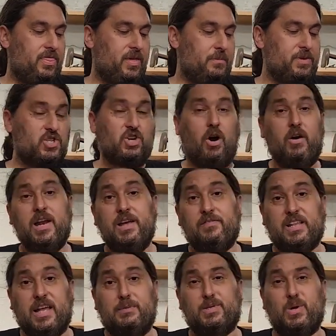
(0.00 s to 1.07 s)
The majority
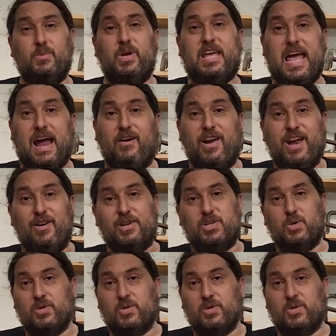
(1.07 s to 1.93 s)
of clamps that we carry here at